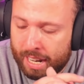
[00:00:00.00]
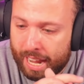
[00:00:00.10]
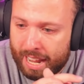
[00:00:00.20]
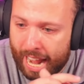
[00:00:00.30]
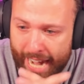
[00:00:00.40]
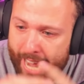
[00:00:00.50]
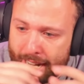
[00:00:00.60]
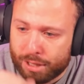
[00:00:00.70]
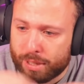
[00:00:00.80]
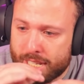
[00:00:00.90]
And I
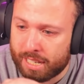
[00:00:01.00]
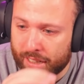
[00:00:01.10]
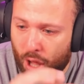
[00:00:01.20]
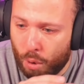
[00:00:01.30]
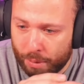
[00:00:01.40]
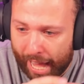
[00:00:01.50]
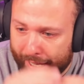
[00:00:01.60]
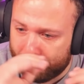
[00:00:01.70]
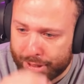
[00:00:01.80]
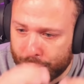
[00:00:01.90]
didn't do this alone. I
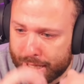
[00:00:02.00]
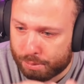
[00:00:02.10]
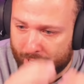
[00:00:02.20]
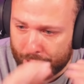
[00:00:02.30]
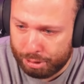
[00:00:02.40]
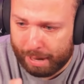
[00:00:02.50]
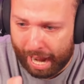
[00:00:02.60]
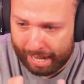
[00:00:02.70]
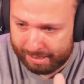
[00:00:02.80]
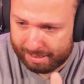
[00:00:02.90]
couldn't do this without you
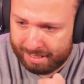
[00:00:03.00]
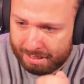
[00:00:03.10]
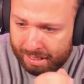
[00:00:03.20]
guys.